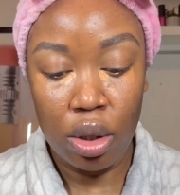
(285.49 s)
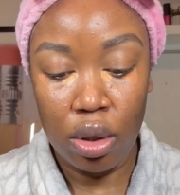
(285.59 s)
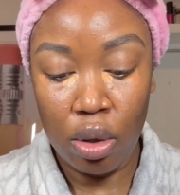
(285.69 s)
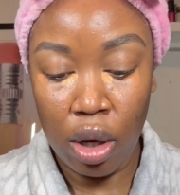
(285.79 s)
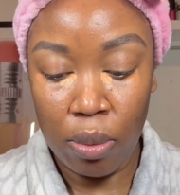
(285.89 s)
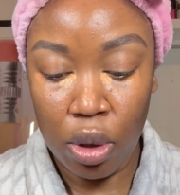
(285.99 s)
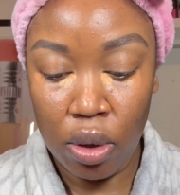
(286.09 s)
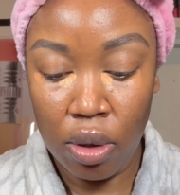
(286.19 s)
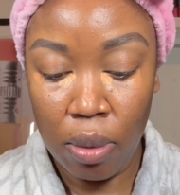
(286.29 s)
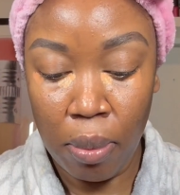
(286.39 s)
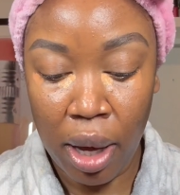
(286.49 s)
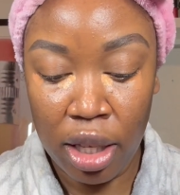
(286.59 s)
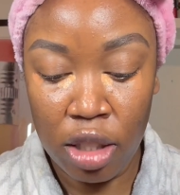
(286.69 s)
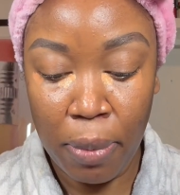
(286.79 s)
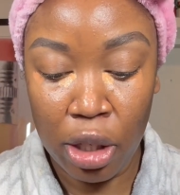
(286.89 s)
So I'm using my
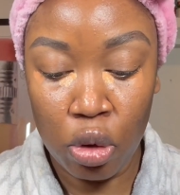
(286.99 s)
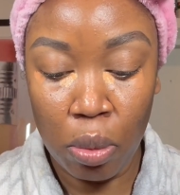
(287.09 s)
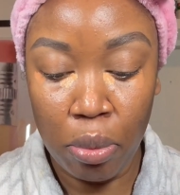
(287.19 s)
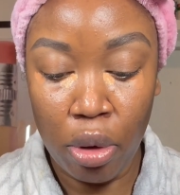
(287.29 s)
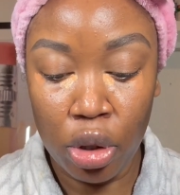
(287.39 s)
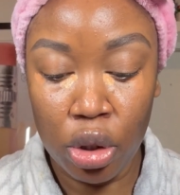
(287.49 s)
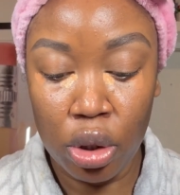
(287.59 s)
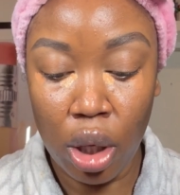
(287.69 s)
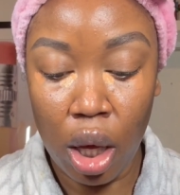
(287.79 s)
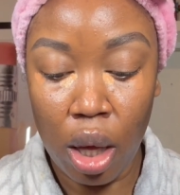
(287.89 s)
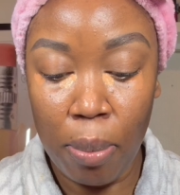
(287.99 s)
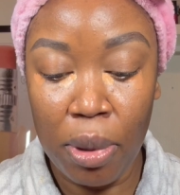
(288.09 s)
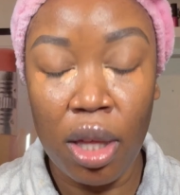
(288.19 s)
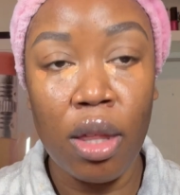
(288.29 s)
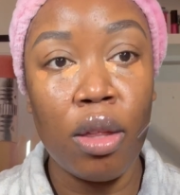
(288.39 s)
Spectrum brush
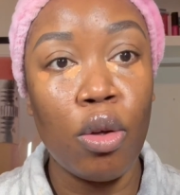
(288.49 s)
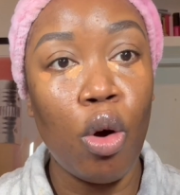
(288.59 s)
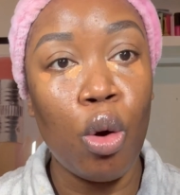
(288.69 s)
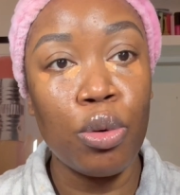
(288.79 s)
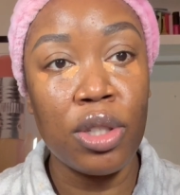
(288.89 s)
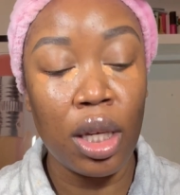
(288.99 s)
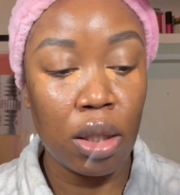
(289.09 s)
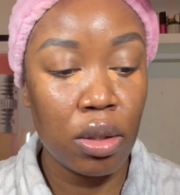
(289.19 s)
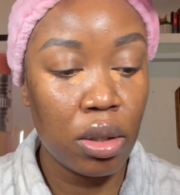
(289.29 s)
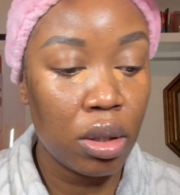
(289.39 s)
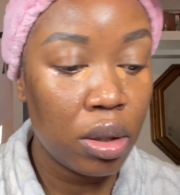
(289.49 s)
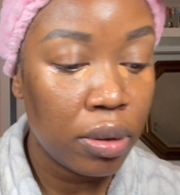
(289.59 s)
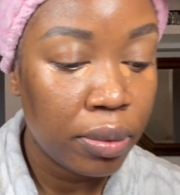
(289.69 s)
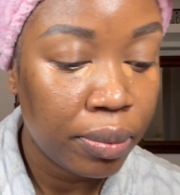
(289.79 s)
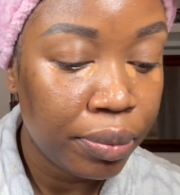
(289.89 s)
B06.
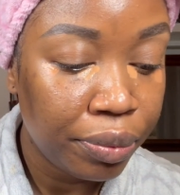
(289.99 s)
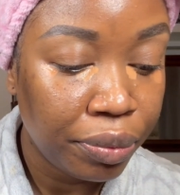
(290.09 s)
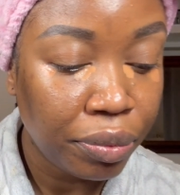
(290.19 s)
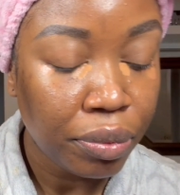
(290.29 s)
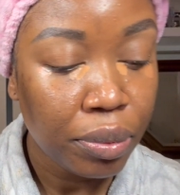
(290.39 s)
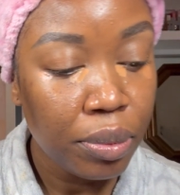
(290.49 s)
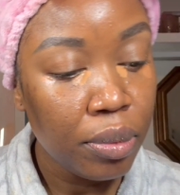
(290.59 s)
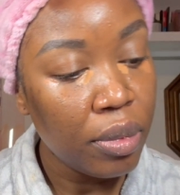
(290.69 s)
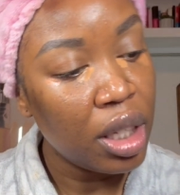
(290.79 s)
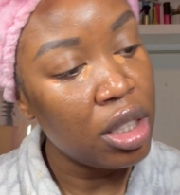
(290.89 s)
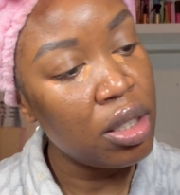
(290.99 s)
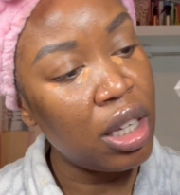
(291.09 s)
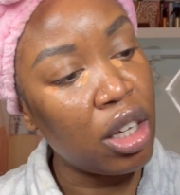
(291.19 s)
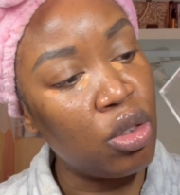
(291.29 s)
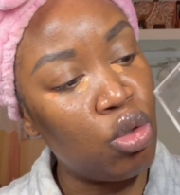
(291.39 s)
This is
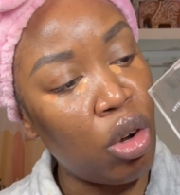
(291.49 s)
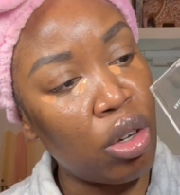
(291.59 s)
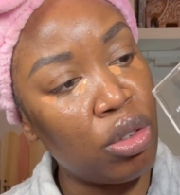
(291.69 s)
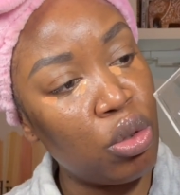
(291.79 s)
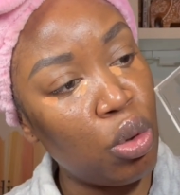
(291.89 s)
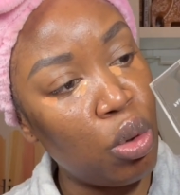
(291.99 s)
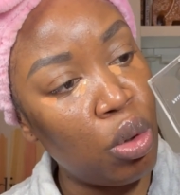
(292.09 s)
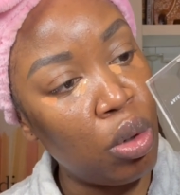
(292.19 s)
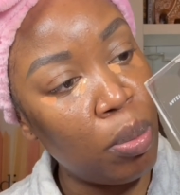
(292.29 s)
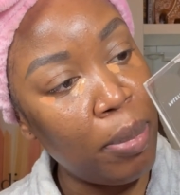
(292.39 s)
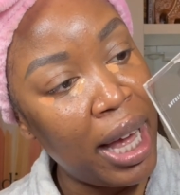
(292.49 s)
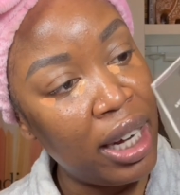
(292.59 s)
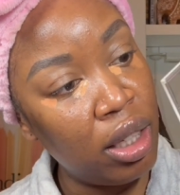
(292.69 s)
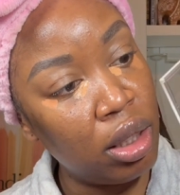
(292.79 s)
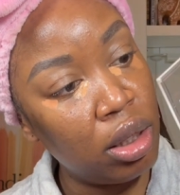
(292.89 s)
like a drugstore
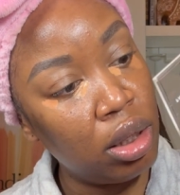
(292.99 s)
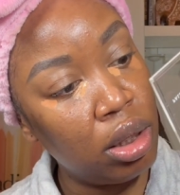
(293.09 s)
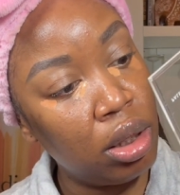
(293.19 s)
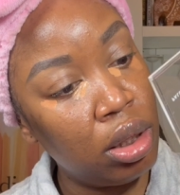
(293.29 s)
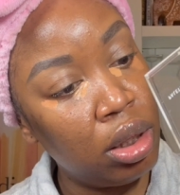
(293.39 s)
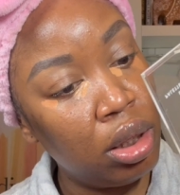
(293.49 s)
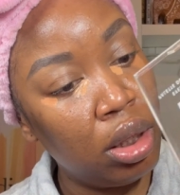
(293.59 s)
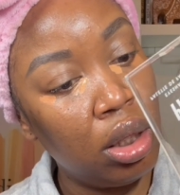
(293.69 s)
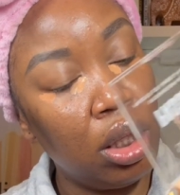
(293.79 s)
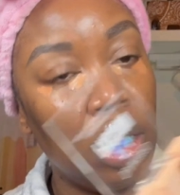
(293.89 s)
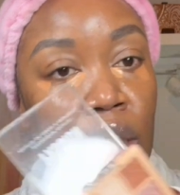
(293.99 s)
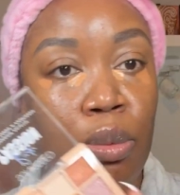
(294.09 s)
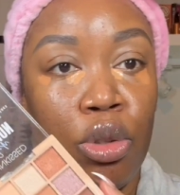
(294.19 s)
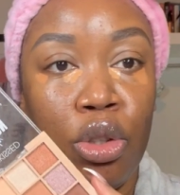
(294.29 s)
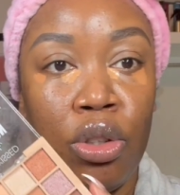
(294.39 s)
palette, and I'm
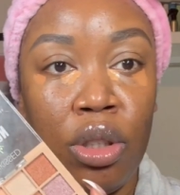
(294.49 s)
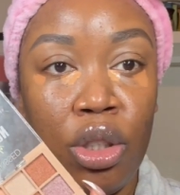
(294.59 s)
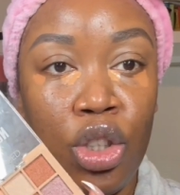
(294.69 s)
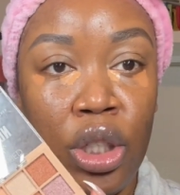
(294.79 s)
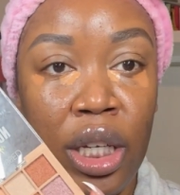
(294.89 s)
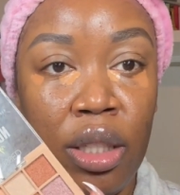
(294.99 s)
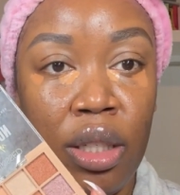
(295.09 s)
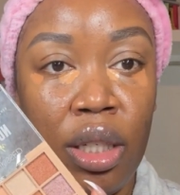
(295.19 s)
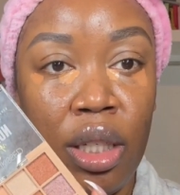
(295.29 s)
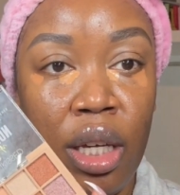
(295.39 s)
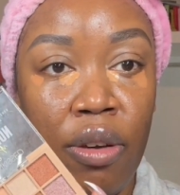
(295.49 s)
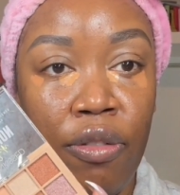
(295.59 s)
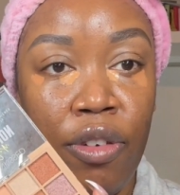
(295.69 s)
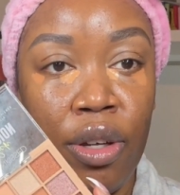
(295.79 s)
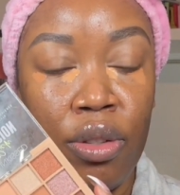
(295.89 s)
just using the shade here
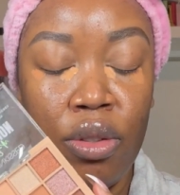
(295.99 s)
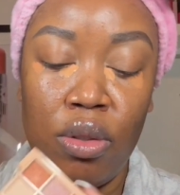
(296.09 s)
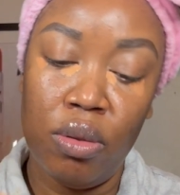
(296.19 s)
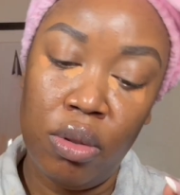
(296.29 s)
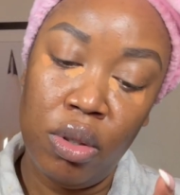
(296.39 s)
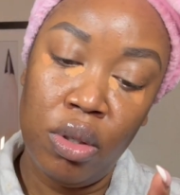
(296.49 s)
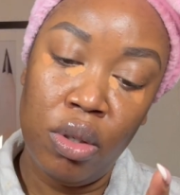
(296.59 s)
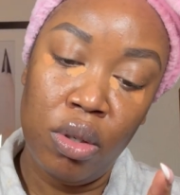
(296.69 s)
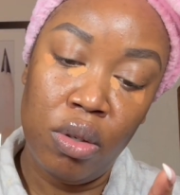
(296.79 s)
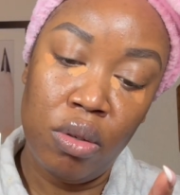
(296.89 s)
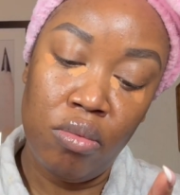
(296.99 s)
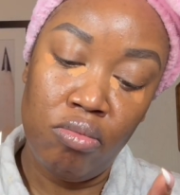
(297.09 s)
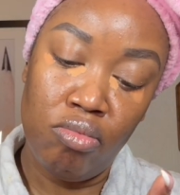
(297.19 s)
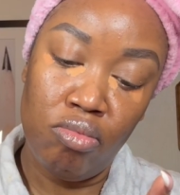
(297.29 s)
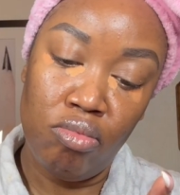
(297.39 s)
first
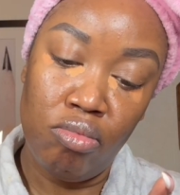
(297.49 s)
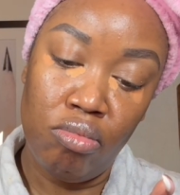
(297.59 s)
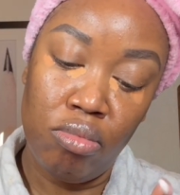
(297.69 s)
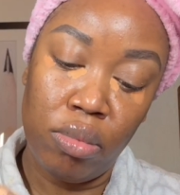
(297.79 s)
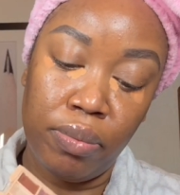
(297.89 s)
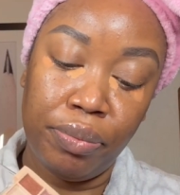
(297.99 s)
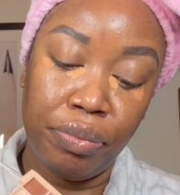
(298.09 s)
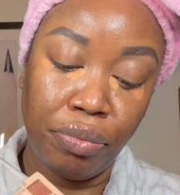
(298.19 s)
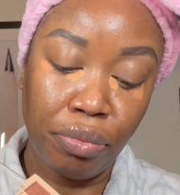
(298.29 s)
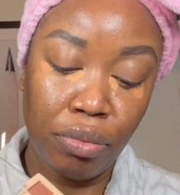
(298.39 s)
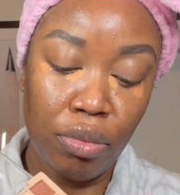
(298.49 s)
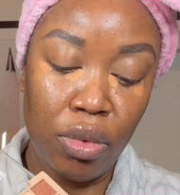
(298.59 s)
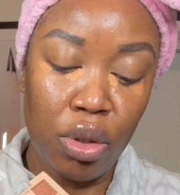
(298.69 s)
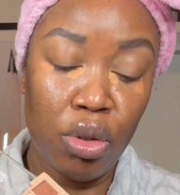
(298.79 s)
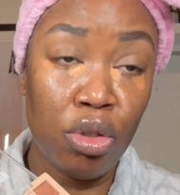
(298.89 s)
to
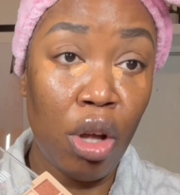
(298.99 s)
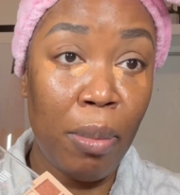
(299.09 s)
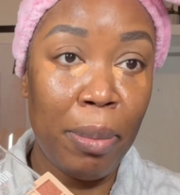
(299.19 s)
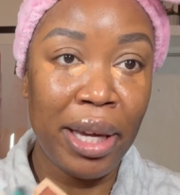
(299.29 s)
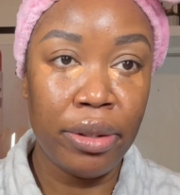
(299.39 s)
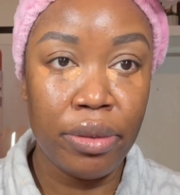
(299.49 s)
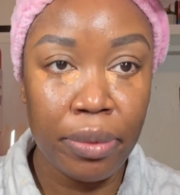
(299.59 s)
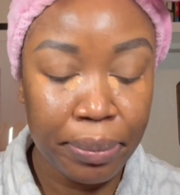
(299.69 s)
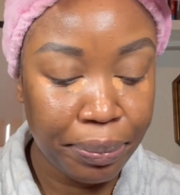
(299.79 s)
start my base.